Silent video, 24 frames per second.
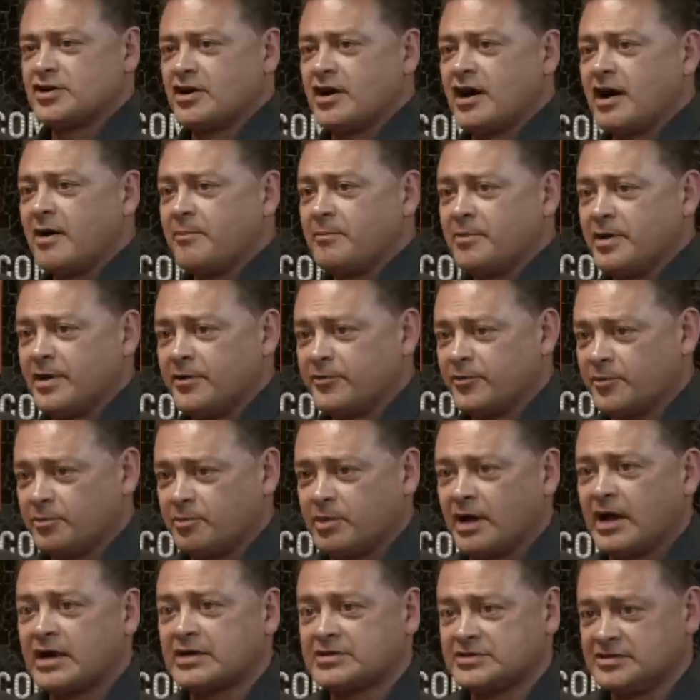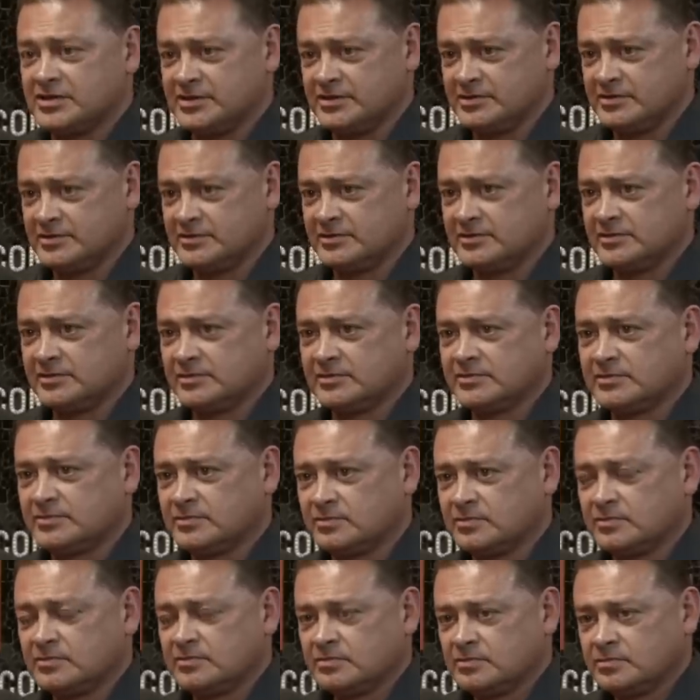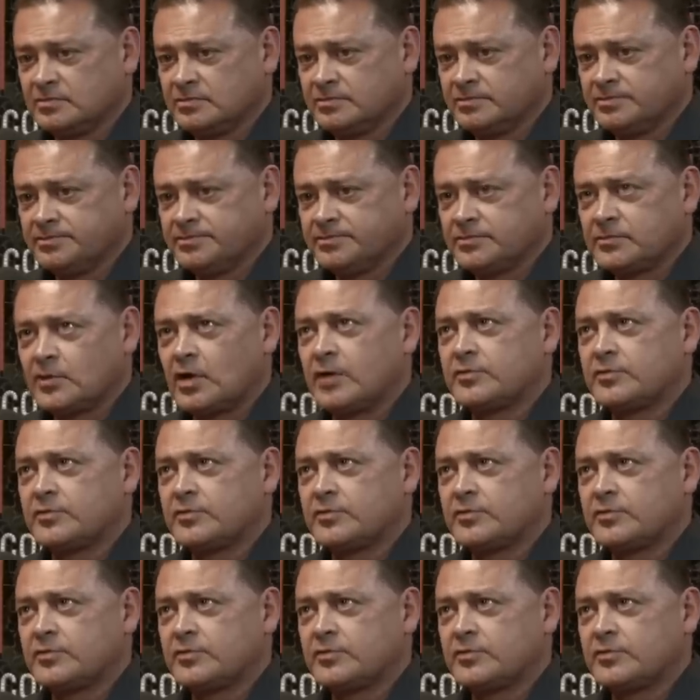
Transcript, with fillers: hotbed for boxing. He was married, and I'm